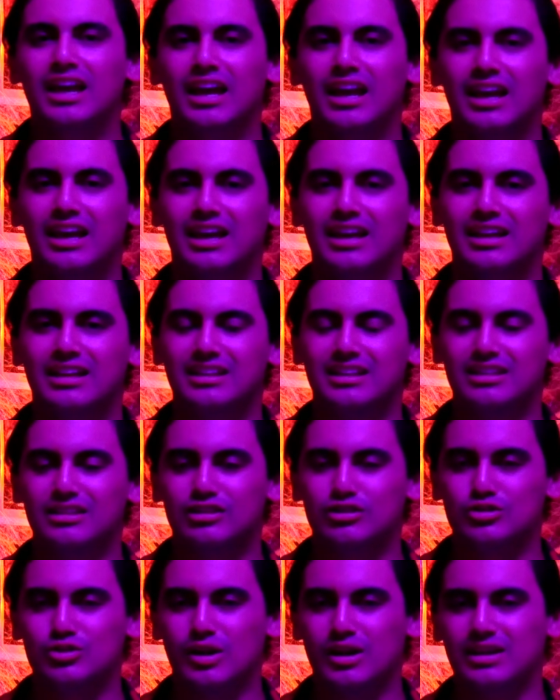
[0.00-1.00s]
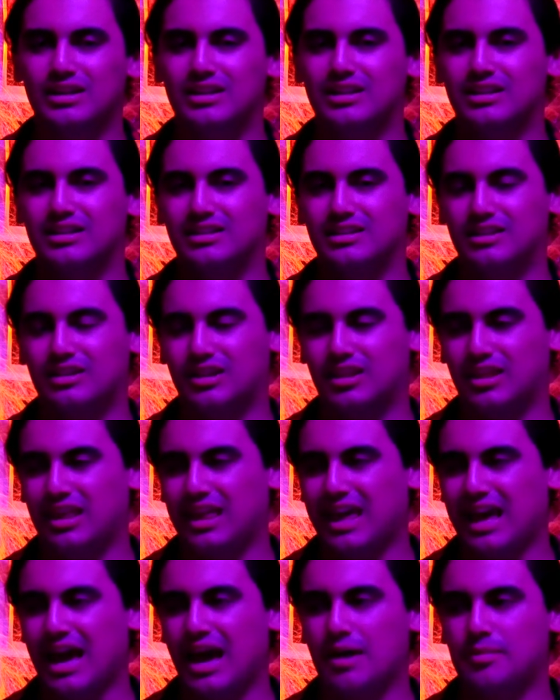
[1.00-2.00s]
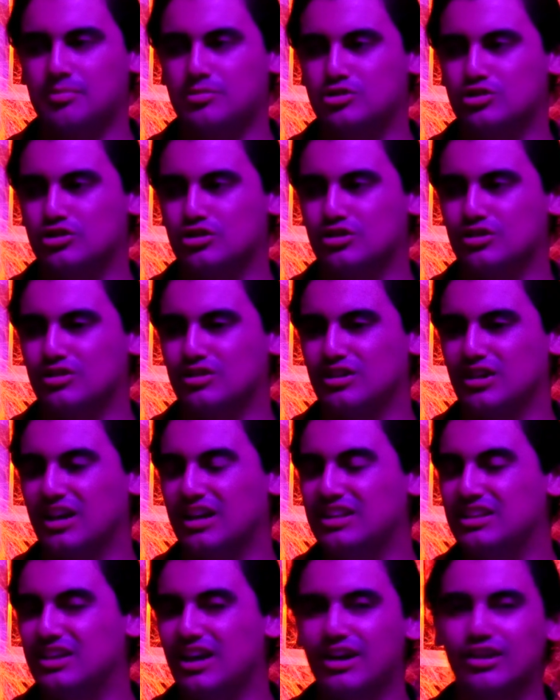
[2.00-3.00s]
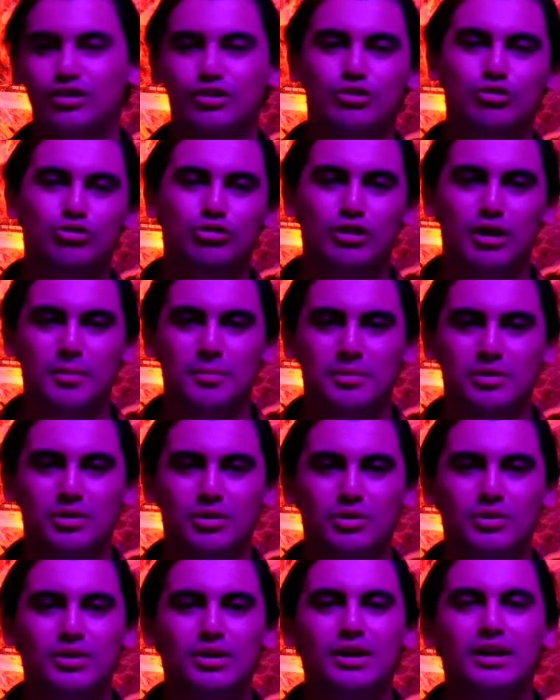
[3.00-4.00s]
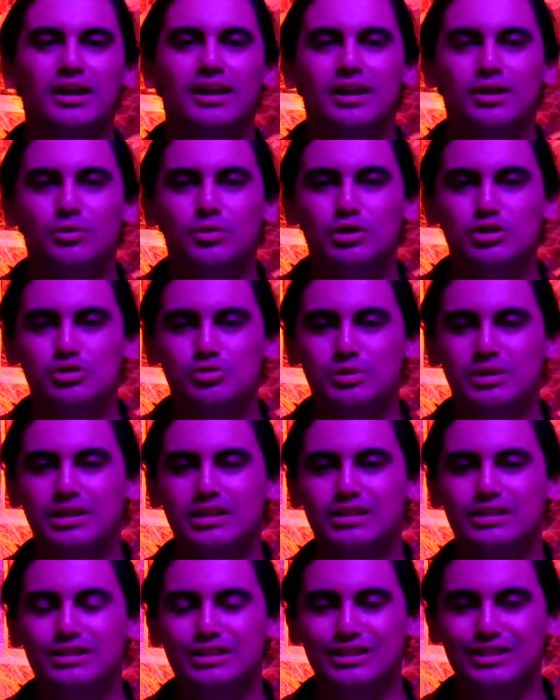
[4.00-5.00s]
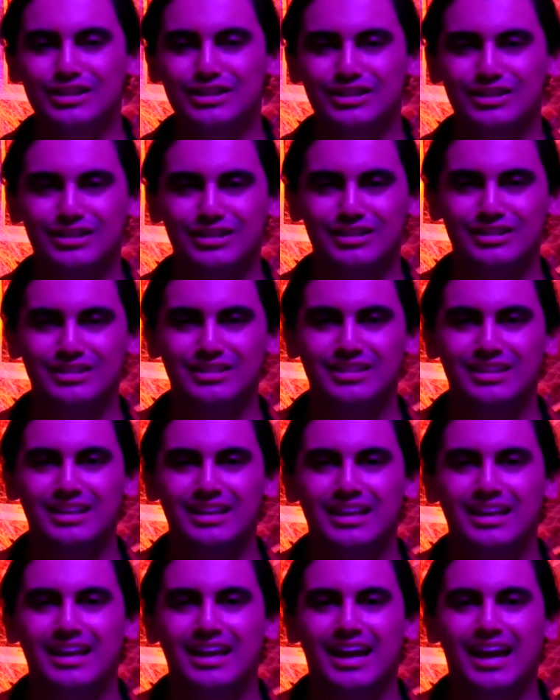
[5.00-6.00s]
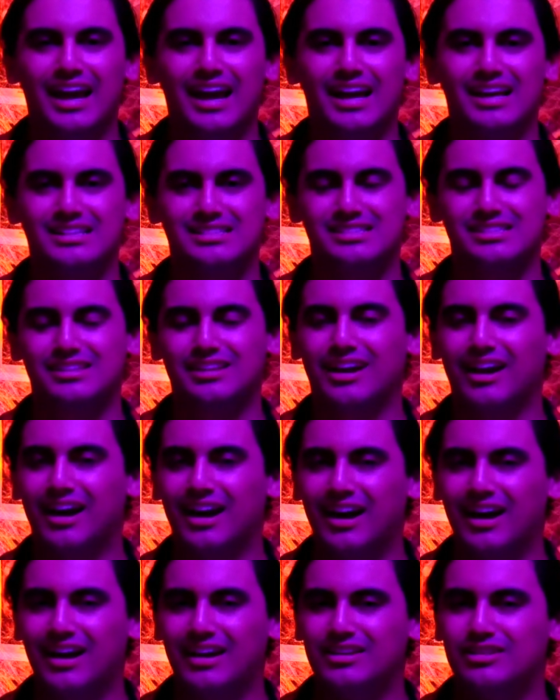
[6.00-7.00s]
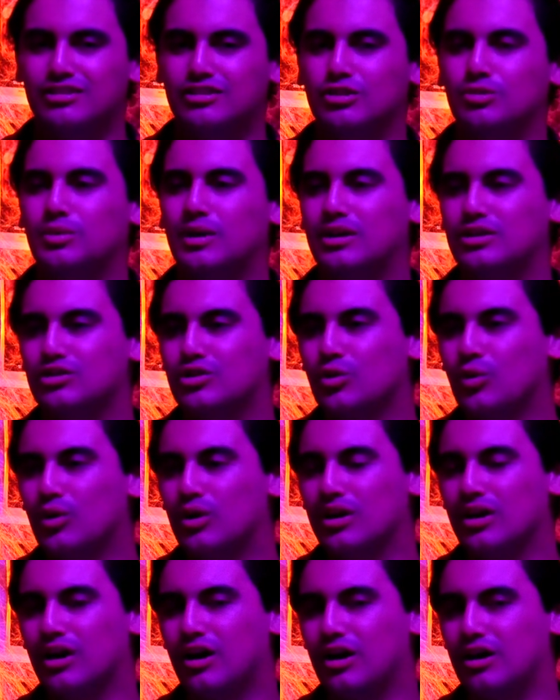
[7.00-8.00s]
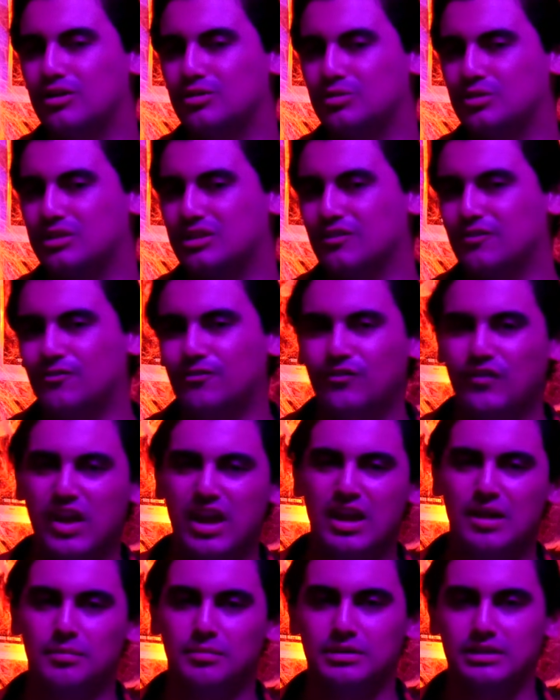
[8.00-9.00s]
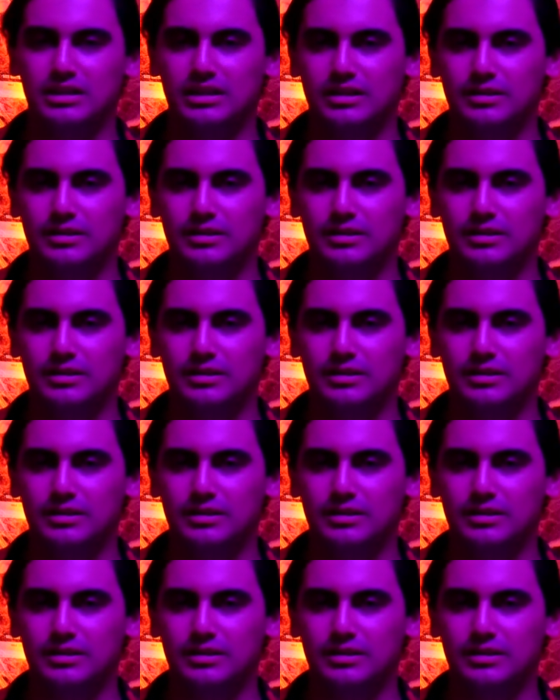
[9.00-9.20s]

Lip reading: and is trying to capture another criminal, which we learn has ties to what is going on with the family.